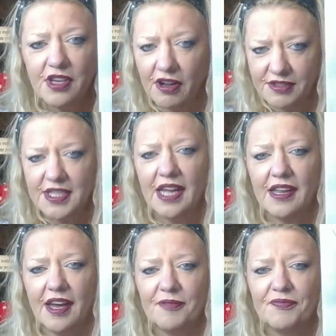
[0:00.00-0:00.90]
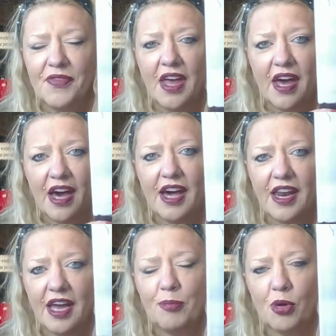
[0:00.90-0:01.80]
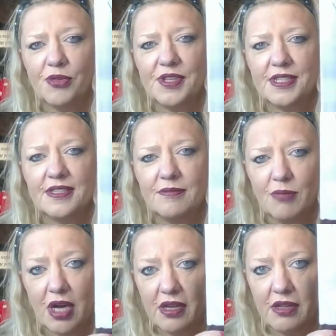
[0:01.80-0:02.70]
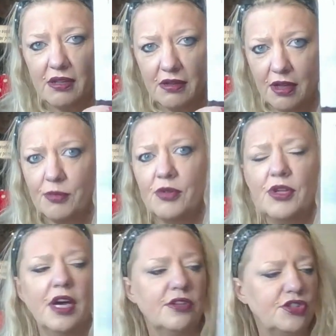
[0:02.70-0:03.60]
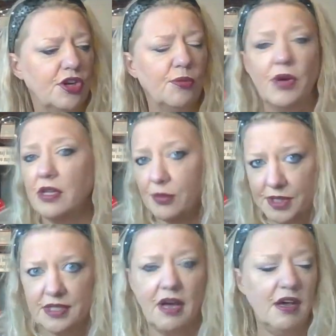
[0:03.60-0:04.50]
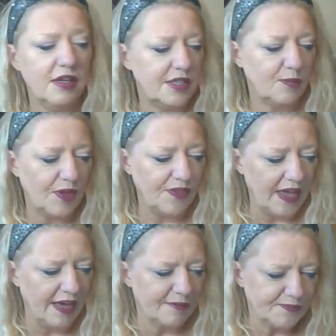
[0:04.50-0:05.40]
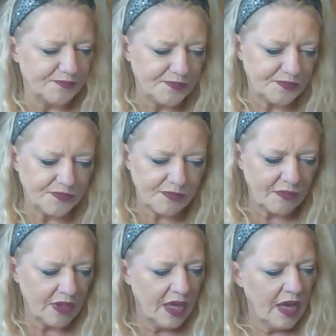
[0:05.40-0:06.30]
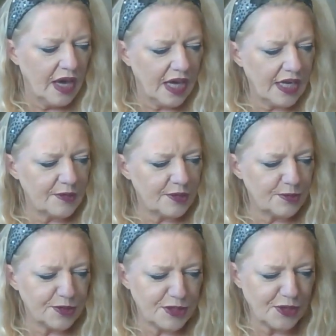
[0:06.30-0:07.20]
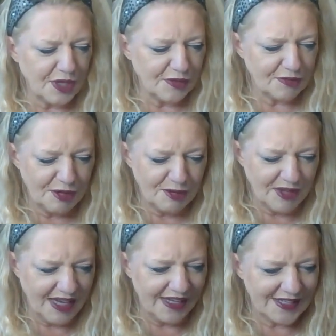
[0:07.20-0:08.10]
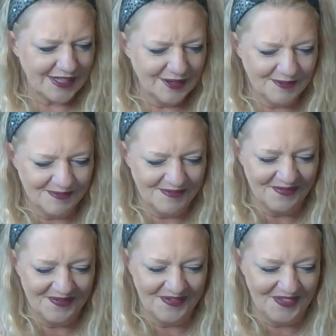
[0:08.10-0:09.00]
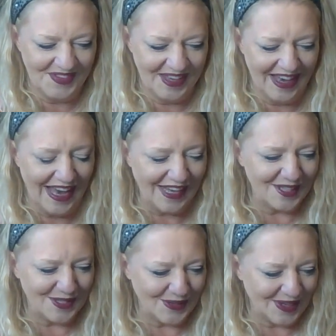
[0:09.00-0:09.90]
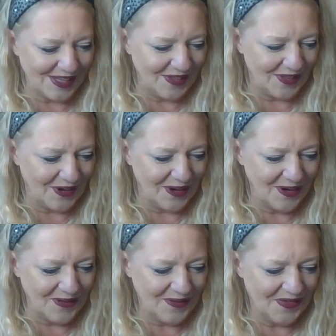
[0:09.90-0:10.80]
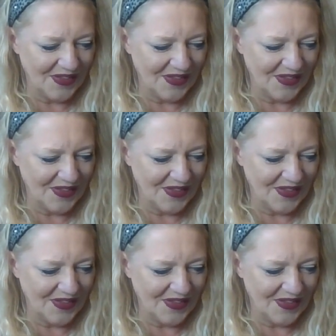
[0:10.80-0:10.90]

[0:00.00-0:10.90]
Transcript: Yarn Tellier. And I bought this in my local yarn shop when Louisa Harding went there. And as I was looking through this, I suddenly thought,